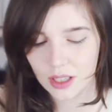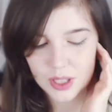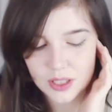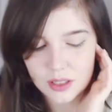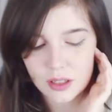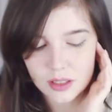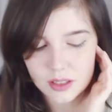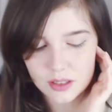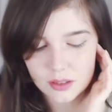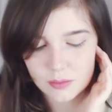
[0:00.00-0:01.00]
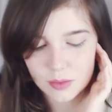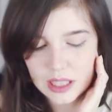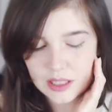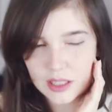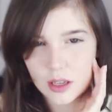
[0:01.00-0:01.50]
But it's nice,
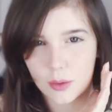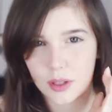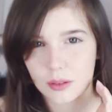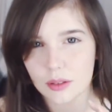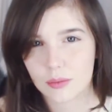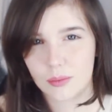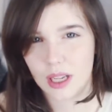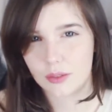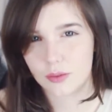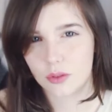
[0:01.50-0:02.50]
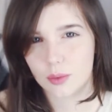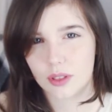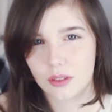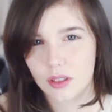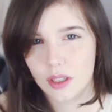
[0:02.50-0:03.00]
easygoing
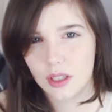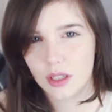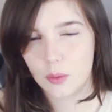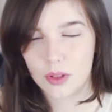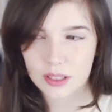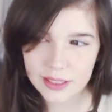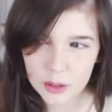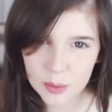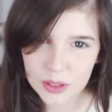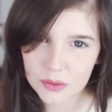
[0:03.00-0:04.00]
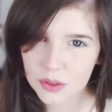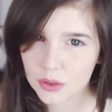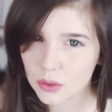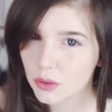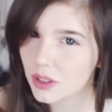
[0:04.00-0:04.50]
platformer with a little bit of a
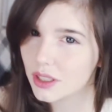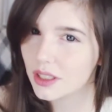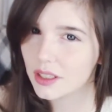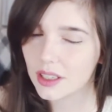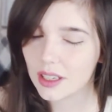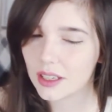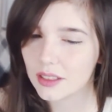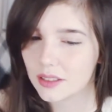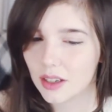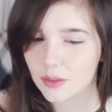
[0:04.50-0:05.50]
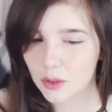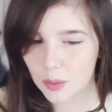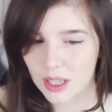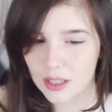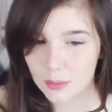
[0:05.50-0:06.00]
story, and I've
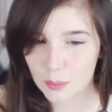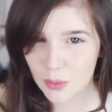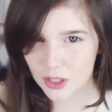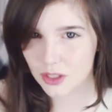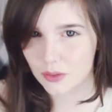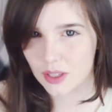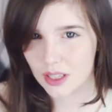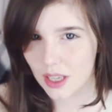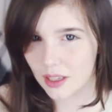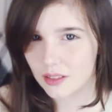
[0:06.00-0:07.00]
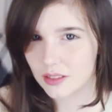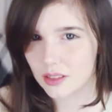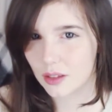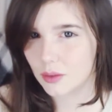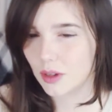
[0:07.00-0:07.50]
not played much of it yet,
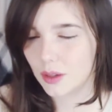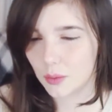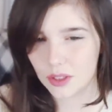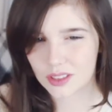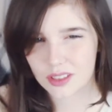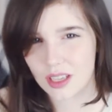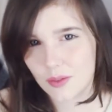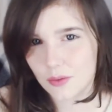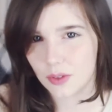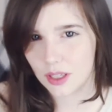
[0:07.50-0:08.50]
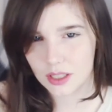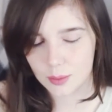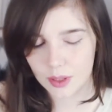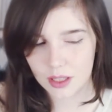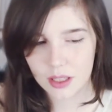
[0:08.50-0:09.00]
so I wanted to save it for a
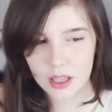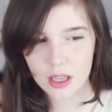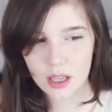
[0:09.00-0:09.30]
Let's Play.